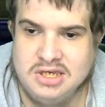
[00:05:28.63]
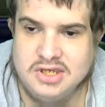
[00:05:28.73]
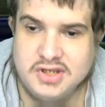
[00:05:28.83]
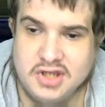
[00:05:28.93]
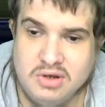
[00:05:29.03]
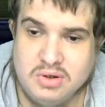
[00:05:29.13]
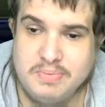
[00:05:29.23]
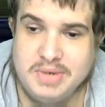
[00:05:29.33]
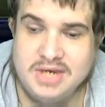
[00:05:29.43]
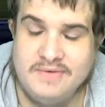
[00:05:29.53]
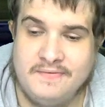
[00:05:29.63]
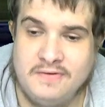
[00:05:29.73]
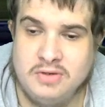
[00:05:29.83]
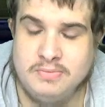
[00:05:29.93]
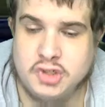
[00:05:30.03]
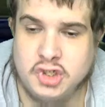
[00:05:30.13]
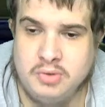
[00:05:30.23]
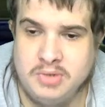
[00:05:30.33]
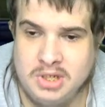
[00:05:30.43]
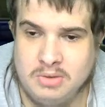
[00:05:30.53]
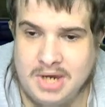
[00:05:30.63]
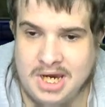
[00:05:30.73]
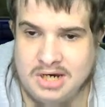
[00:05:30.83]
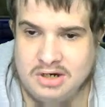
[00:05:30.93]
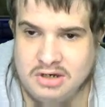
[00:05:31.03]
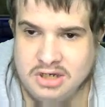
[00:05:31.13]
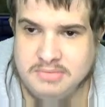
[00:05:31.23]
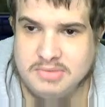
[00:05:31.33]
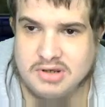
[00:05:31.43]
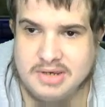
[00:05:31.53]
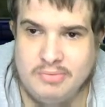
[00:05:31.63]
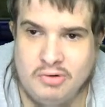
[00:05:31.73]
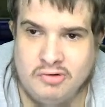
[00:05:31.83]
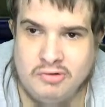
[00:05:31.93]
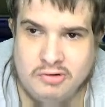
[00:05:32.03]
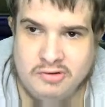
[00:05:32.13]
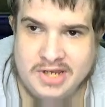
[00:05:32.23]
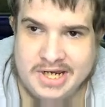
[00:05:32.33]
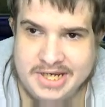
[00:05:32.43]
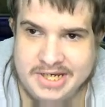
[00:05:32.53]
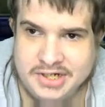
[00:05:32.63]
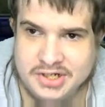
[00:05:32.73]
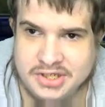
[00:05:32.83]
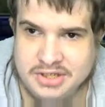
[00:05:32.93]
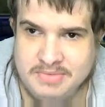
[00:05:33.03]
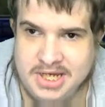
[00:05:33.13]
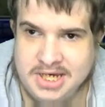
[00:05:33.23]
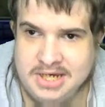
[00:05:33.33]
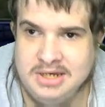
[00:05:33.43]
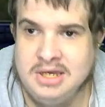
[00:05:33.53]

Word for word: Stoke beating Fulham 2 0 at home. I'll get more on that in just a minute.